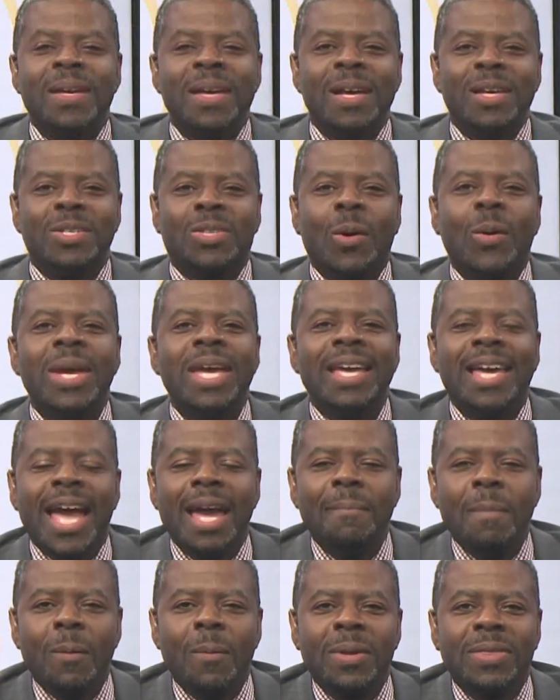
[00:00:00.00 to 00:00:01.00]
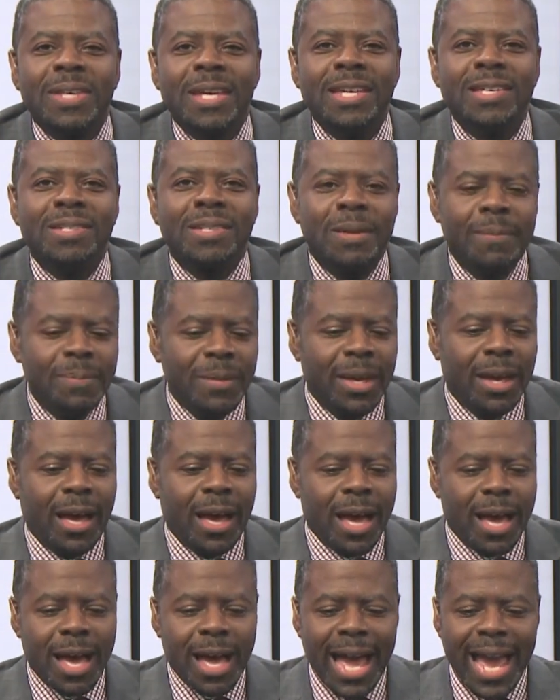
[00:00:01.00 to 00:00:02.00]
So he came up with these
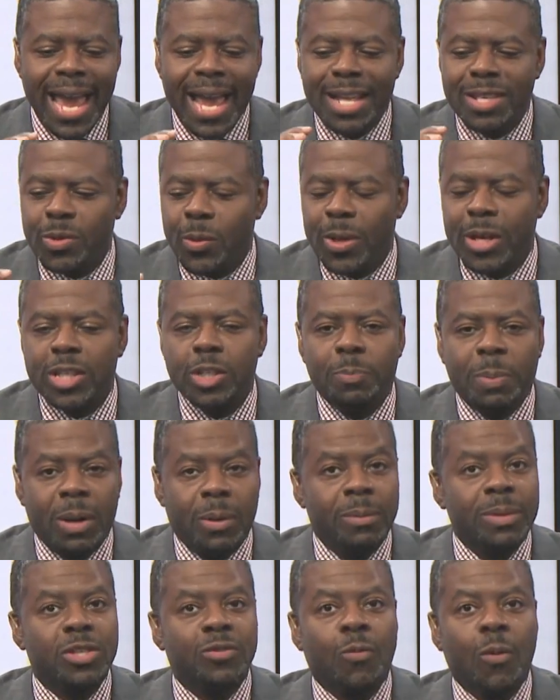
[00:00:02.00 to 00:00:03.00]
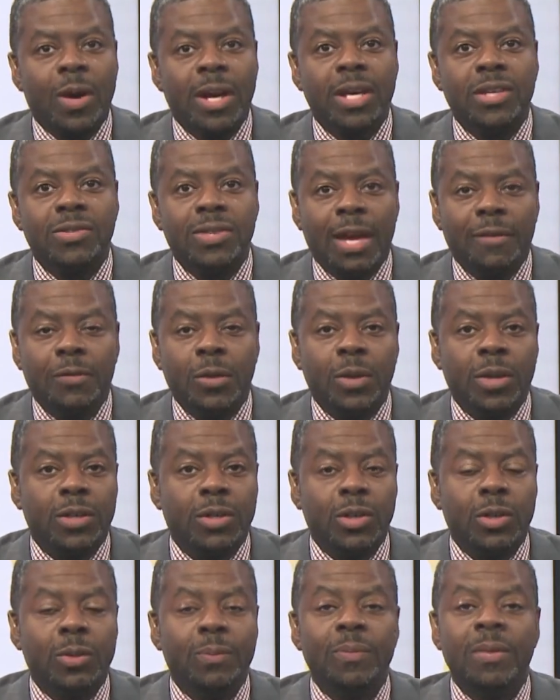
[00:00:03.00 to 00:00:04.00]
uh, hands-on experiments for his nephew to
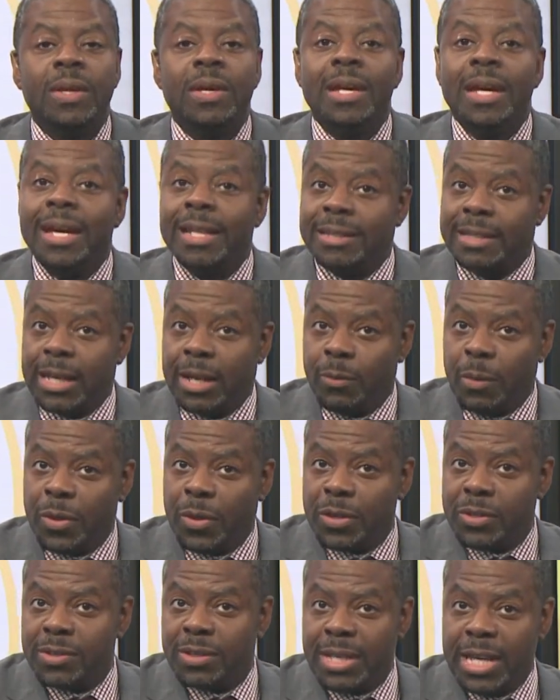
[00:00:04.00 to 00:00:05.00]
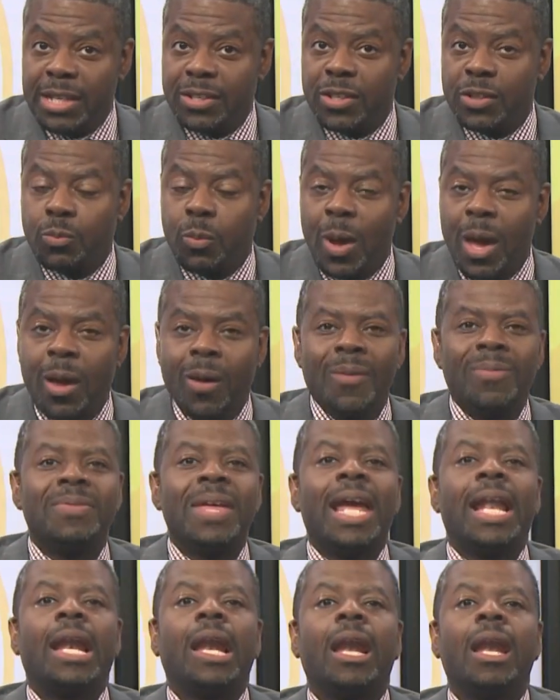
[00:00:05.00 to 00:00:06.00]
do. Did it with his niece as well. They
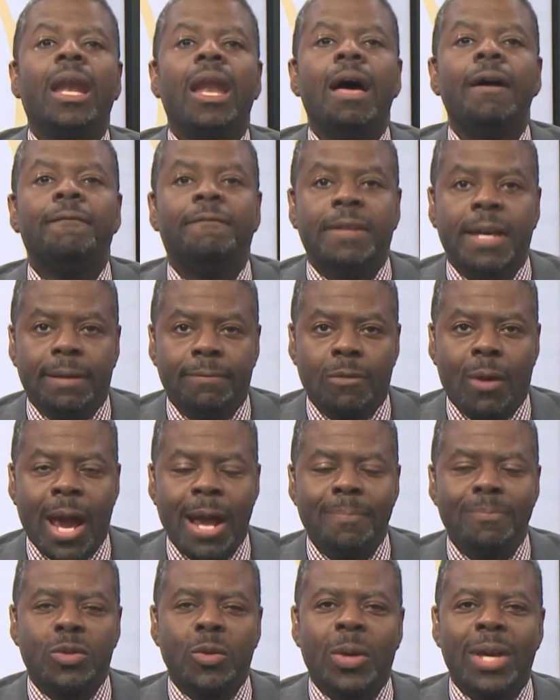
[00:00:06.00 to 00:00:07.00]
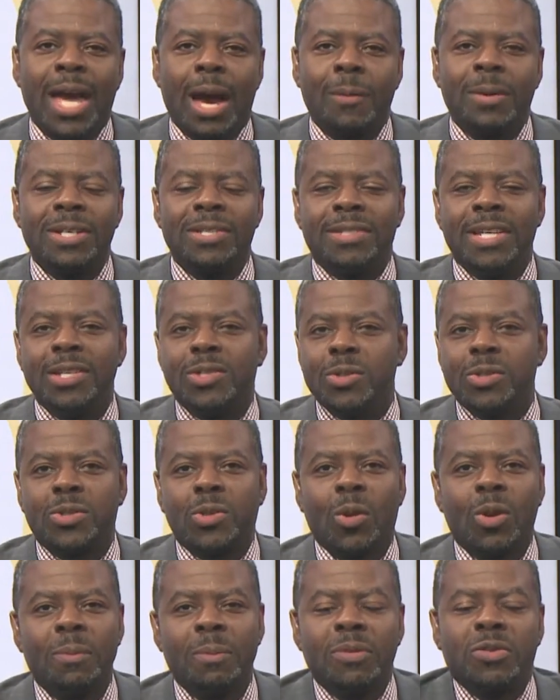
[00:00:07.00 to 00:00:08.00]
loved it, right? So he got with his teachers,
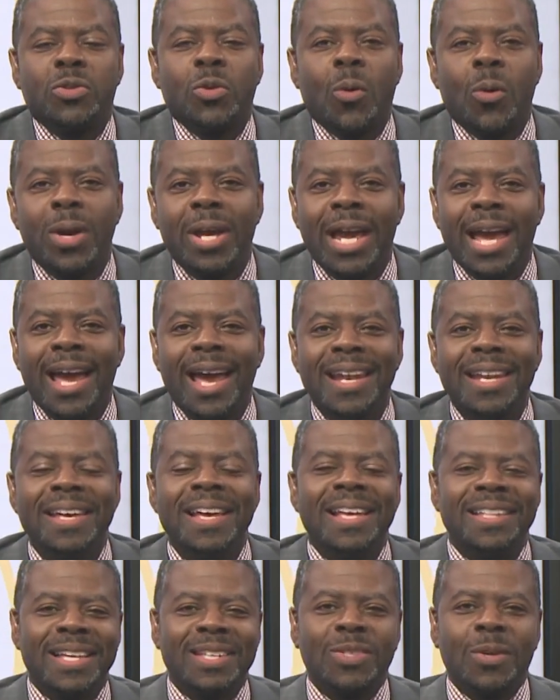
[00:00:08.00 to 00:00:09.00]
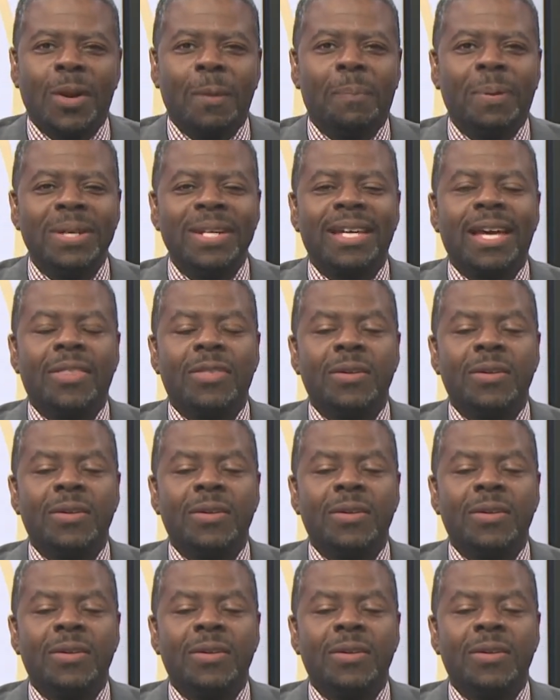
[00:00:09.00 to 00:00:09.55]
told them the story, and they started putting together